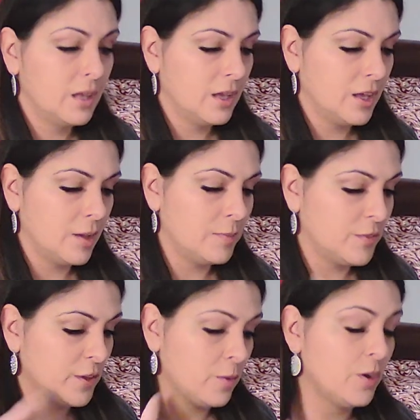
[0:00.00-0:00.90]
If
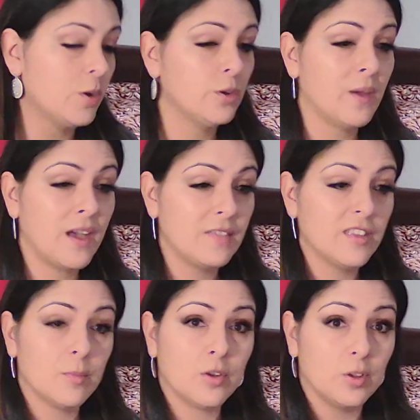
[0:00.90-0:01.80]
you don't know you have
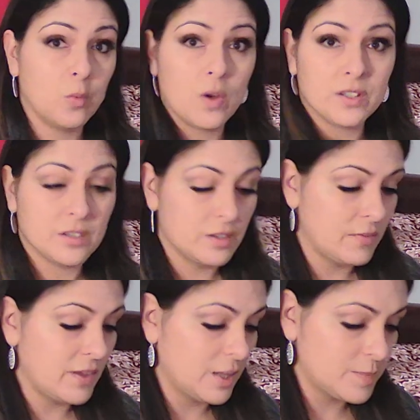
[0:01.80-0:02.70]
them or you want to
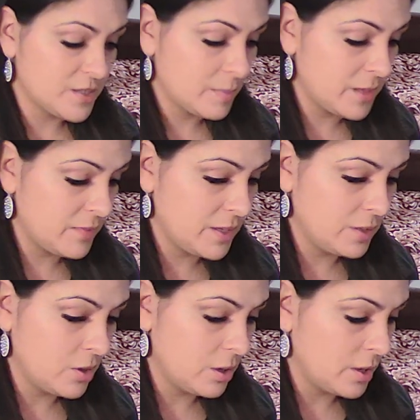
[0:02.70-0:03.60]
develop some
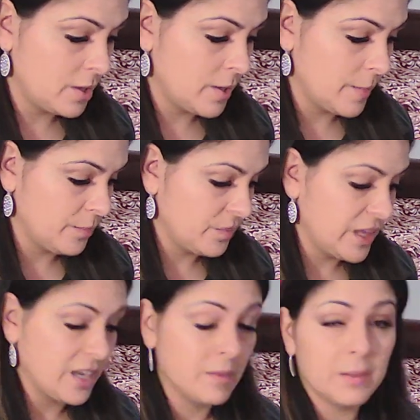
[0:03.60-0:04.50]
even, they
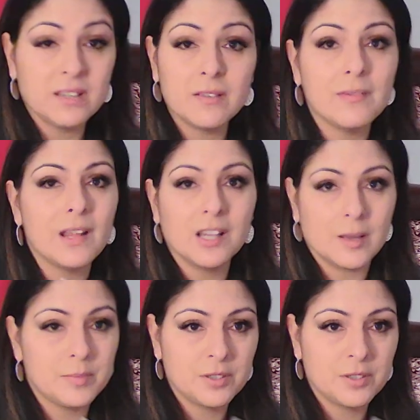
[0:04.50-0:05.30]
can be developed.